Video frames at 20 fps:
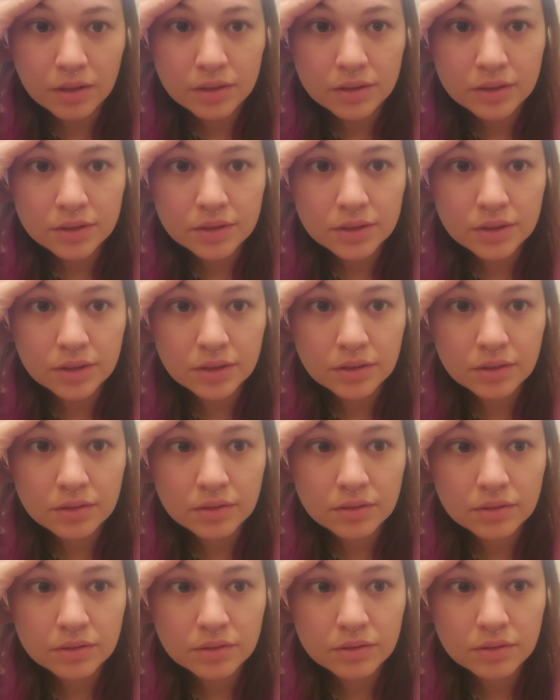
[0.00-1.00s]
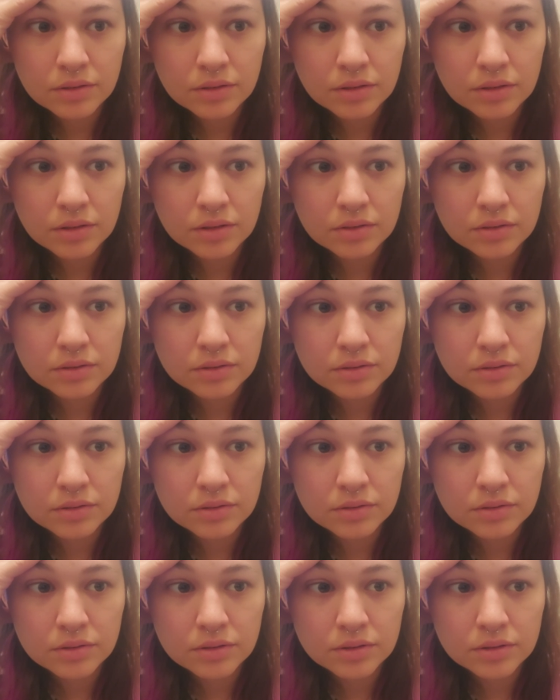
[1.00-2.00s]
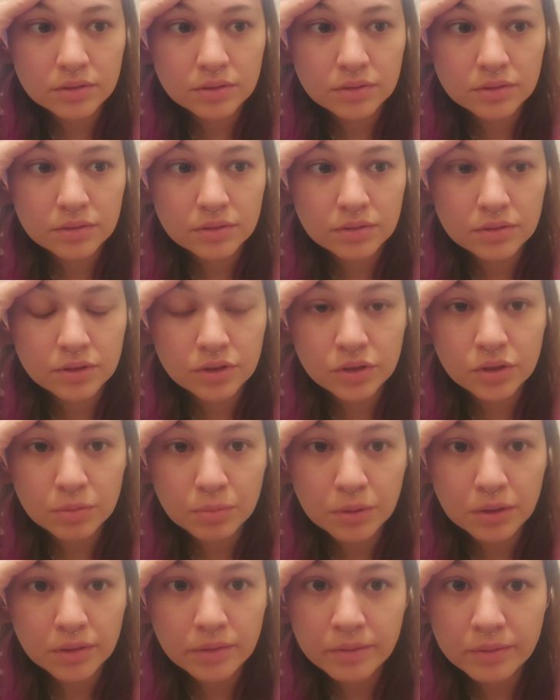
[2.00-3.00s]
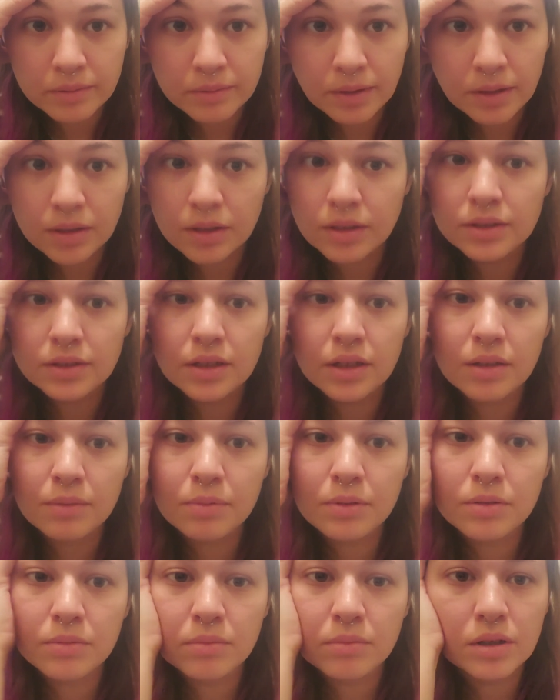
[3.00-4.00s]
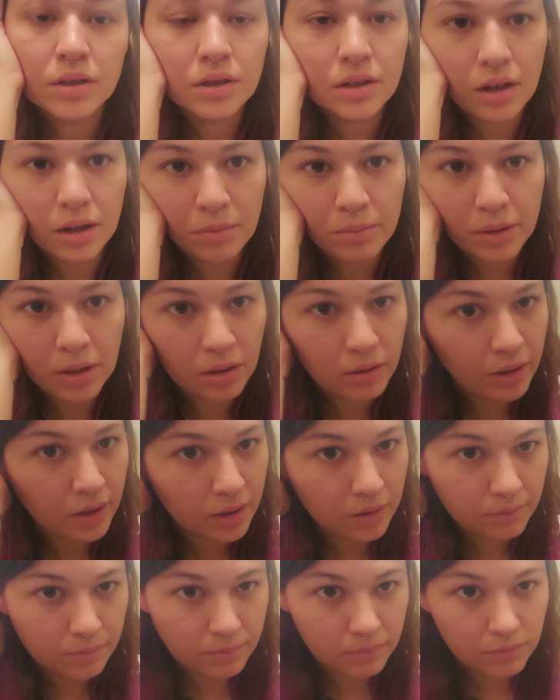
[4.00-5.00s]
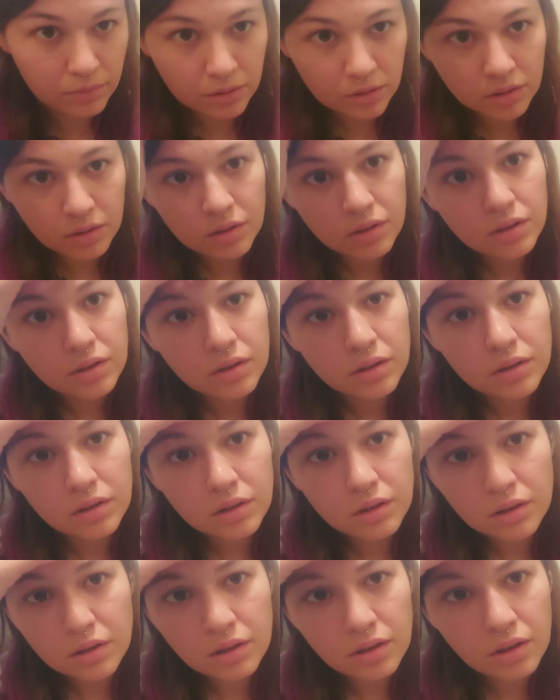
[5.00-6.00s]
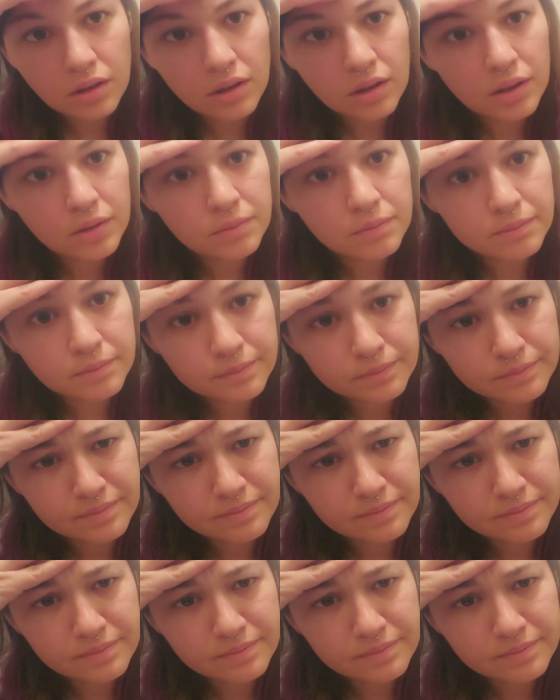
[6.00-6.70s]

still, you know, stupid that this happened, but I'll be alright. Um,